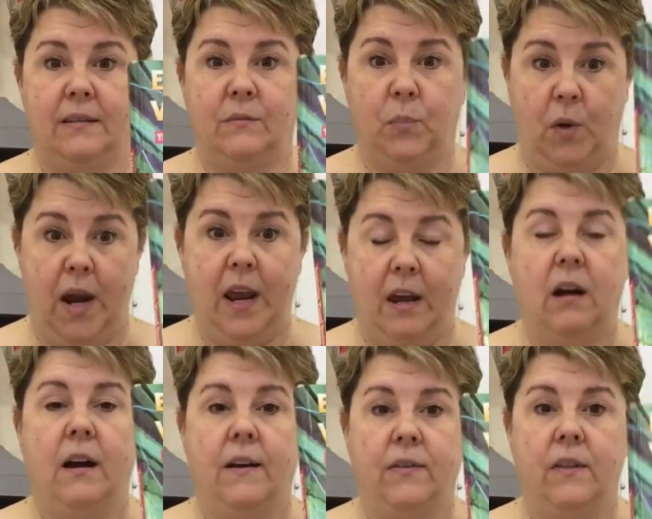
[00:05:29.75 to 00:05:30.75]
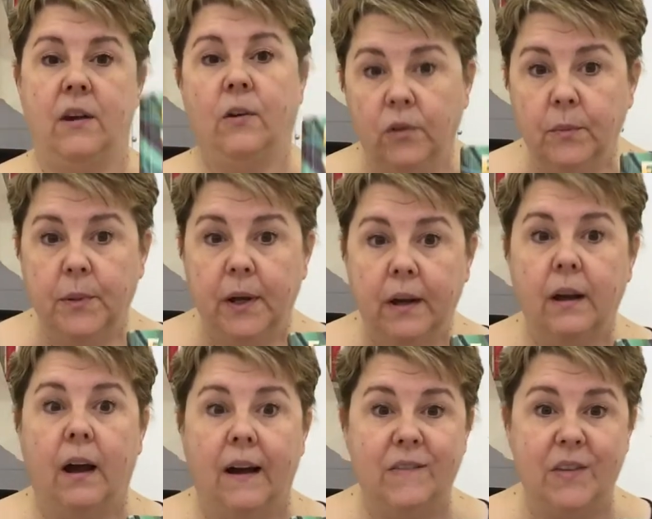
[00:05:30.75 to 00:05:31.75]
break on the older book,
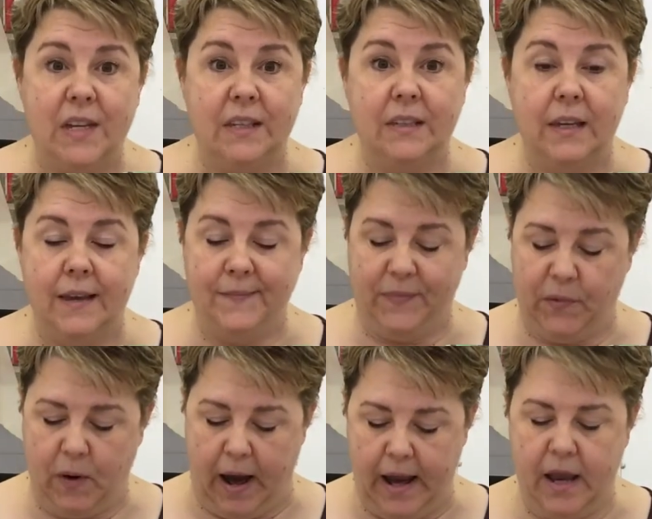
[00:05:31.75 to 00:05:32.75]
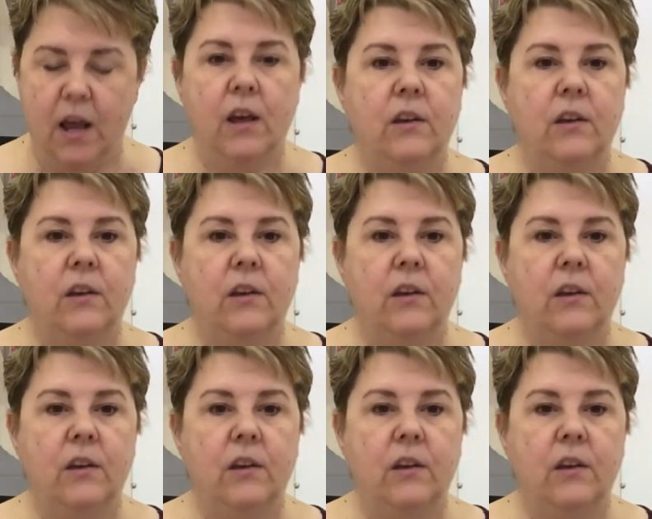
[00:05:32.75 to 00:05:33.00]
obviously, right?